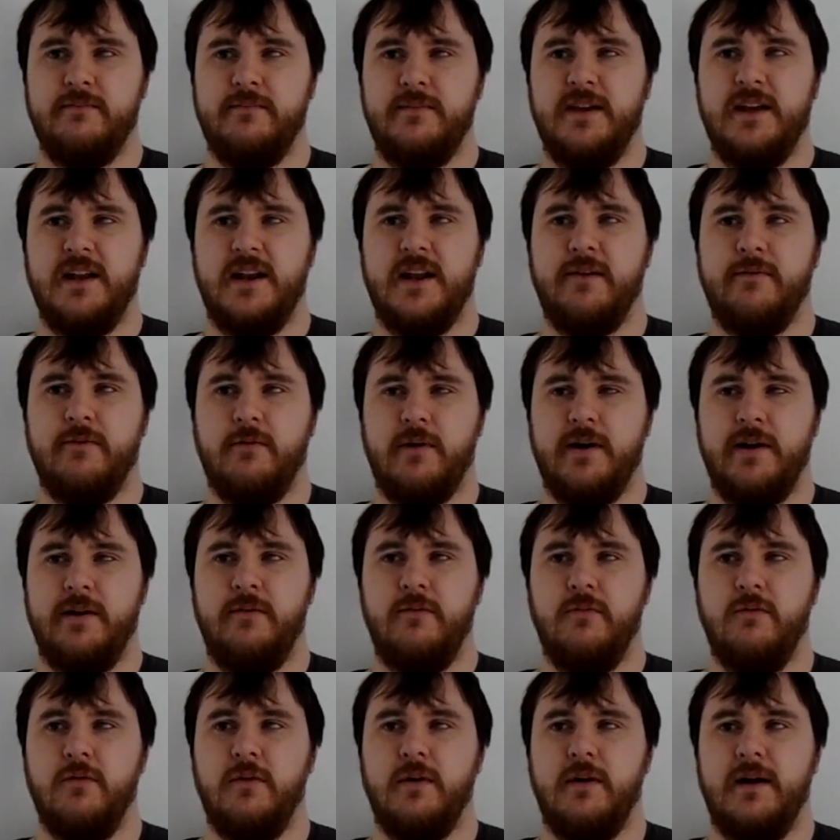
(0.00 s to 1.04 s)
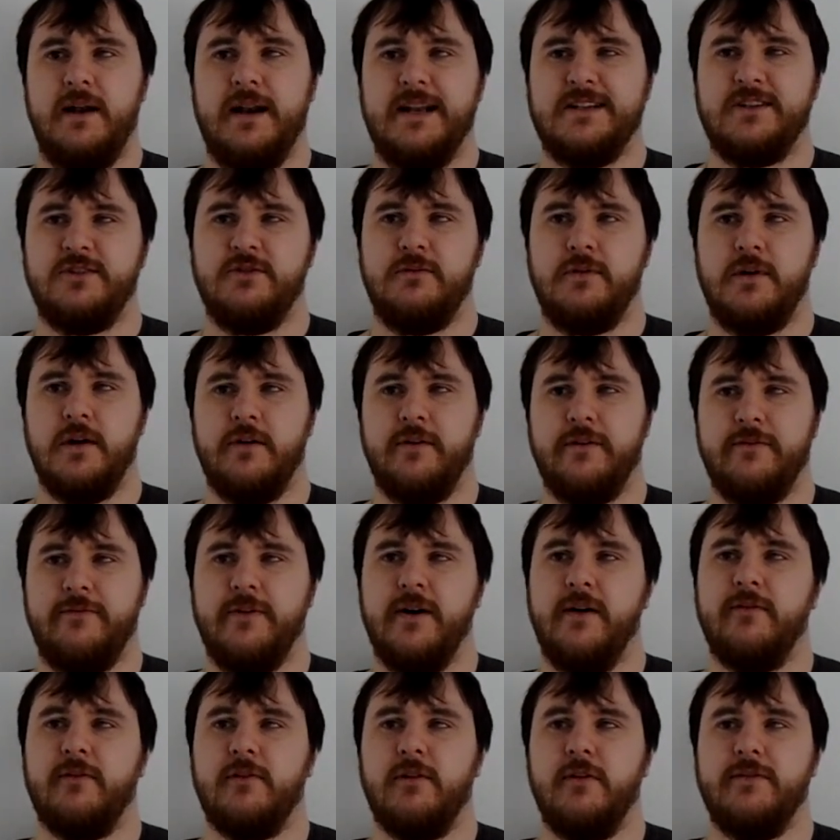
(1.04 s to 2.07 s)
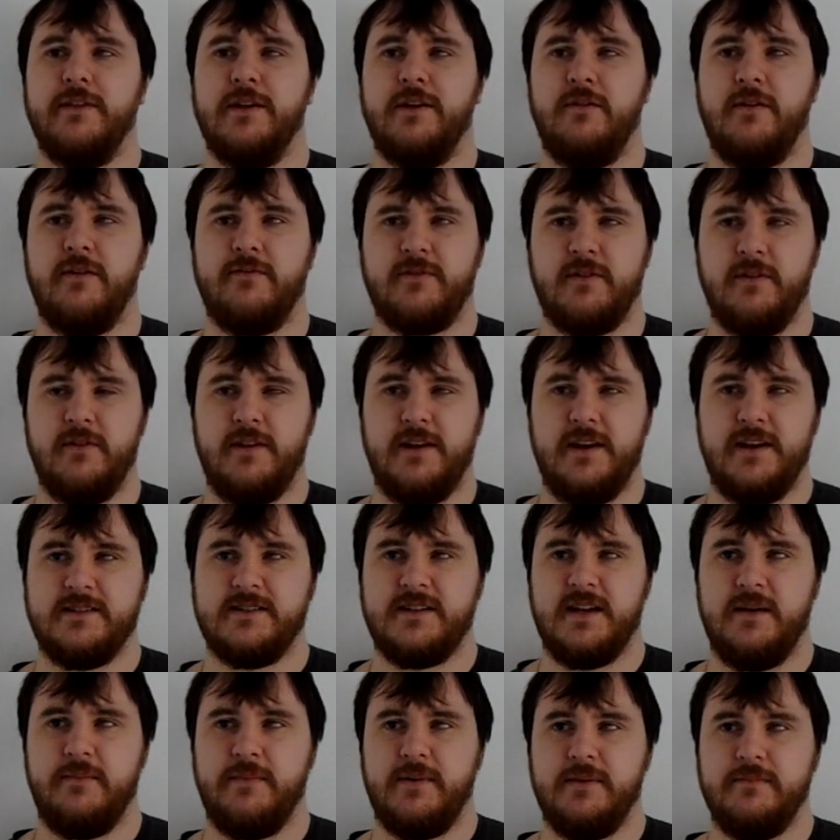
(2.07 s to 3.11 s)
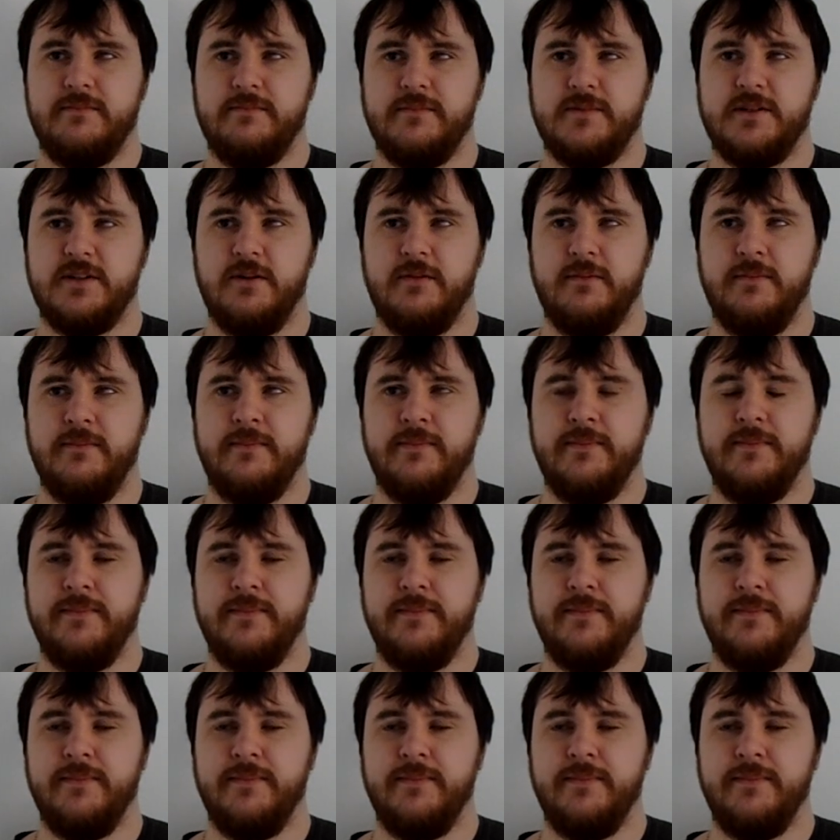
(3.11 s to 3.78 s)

be another one. Unless you go at 5 o'clock, then you have to go the next day, but still.